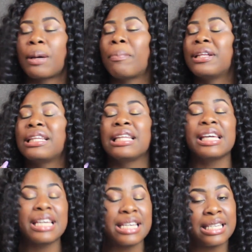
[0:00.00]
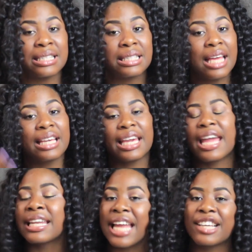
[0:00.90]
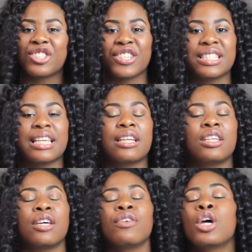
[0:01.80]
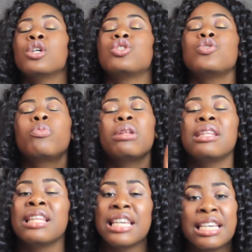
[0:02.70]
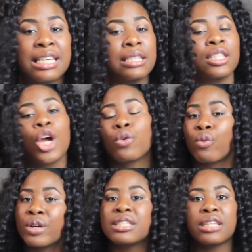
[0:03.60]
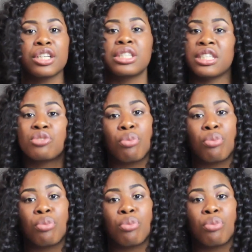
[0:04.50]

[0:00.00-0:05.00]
Please, cannot stress that enough, to please research this